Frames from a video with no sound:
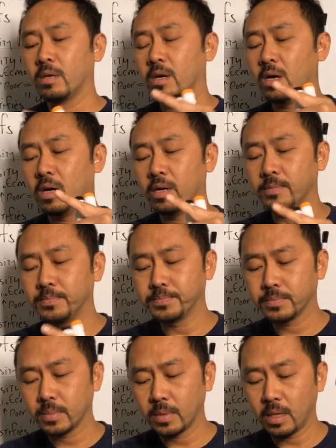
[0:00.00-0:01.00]

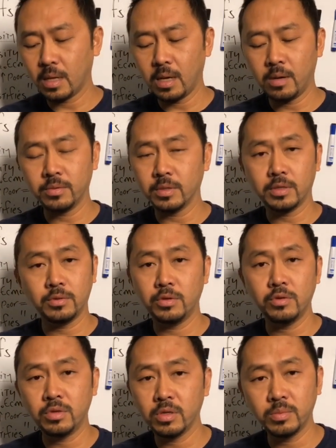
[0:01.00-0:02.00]
So
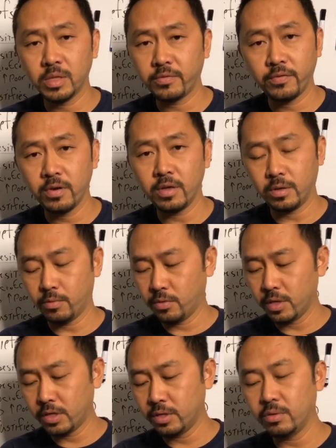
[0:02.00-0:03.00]
YouTube is free.
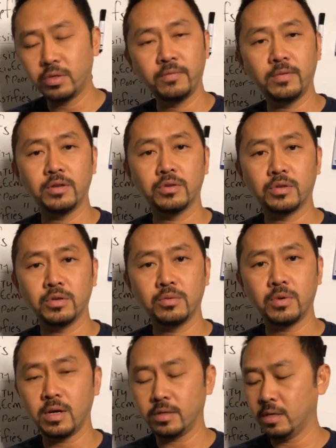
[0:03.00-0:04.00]
Which YouTube videos do you
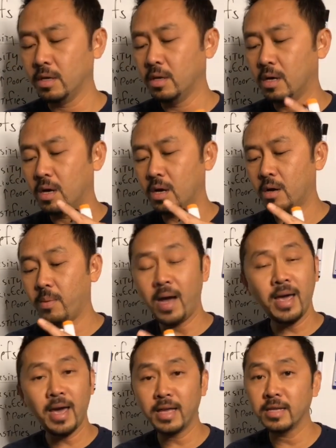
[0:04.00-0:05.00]
watch? I
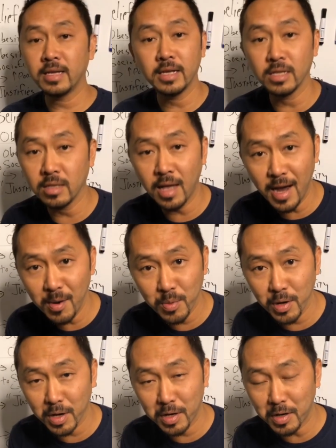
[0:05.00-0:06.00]
had to get a
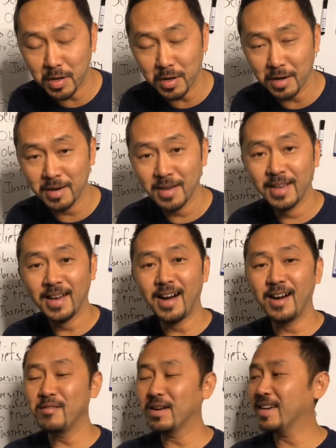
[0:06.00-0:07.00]
library card.
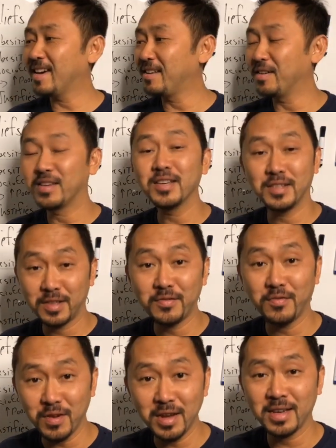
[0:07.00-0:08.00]
I got, because it's
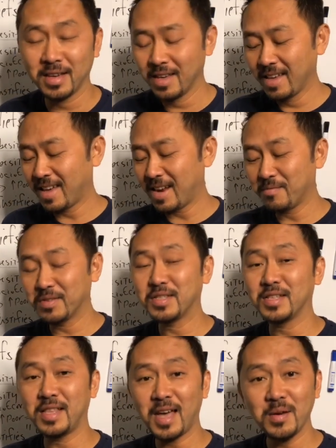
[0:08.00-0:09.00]
free. And I went to
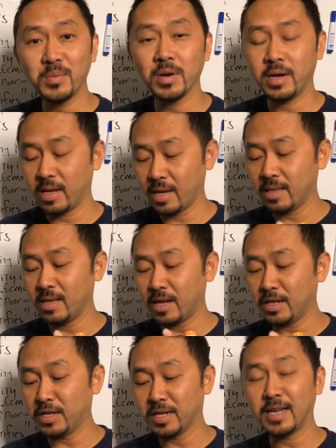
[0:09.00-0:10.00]
the library and then I
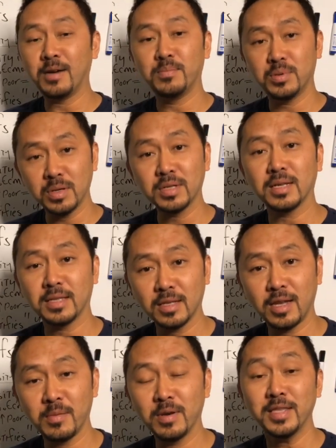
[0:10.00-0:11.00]
checked out books at the
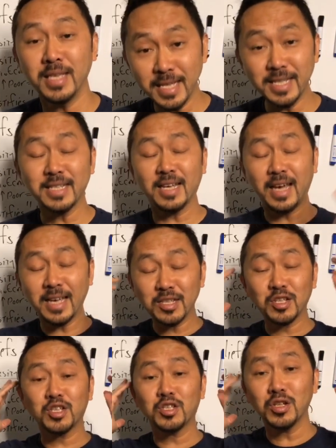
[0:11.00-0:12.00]
library. This is as
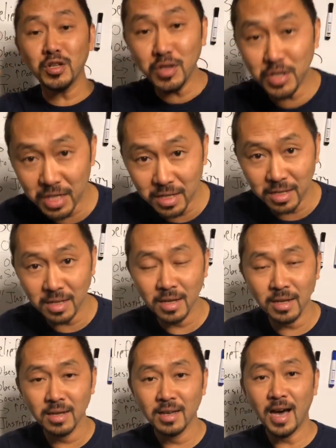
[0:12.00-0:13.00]
a surgeon.
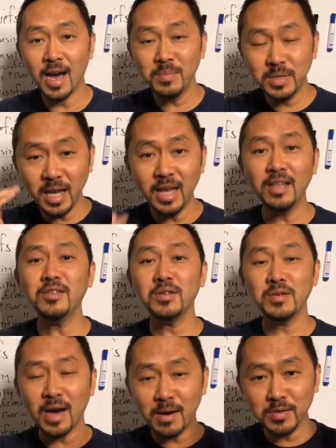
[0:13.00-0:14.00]
I'm telling
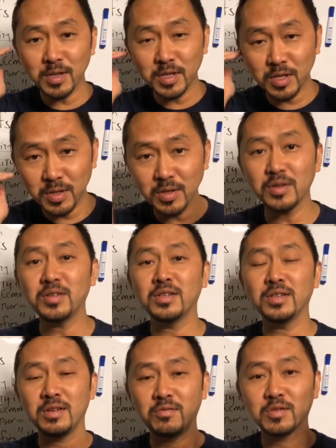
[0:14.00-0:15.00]
you, I was a
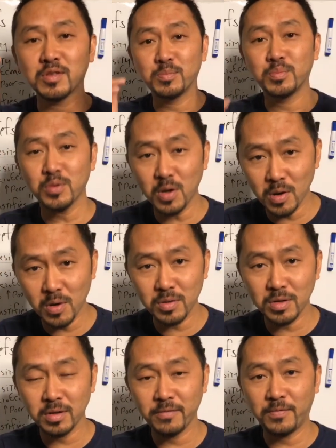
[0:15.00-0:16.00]
surgeon who
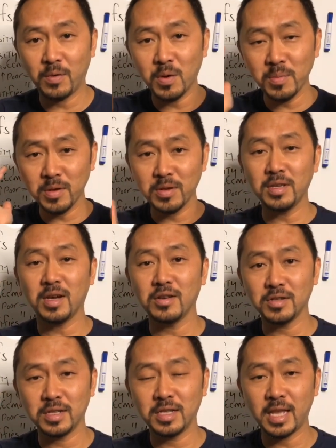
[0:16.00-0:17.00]
broke, $4 million
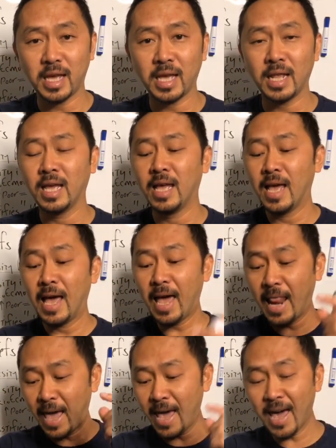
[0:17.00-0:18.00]
in debt,
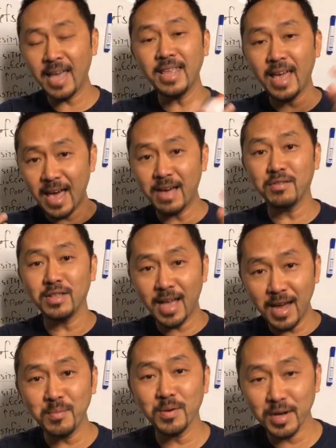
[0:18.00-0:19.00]
and I had to have a
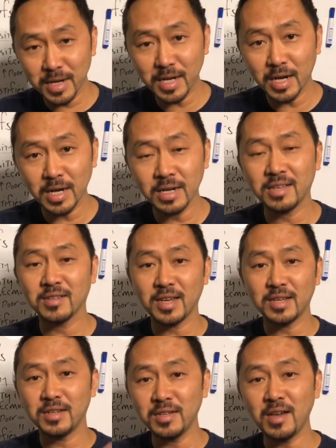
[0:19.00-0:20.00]
library card because I
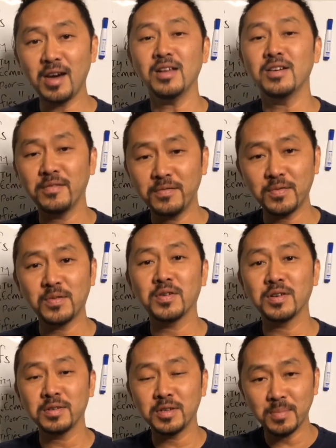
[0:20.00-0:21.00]
could not
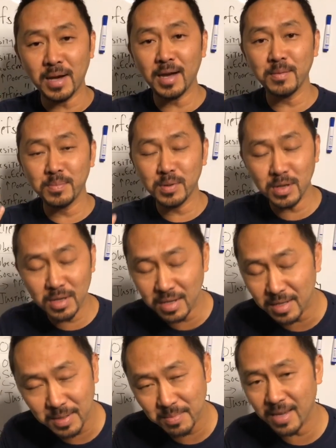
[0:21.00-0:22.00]
afford to buy
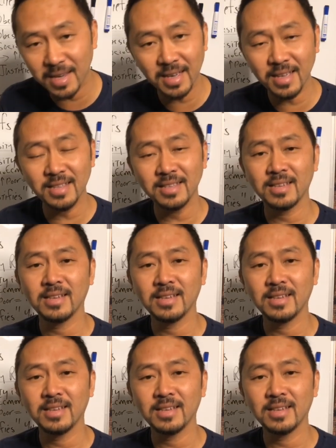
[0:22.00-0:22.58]
books, man.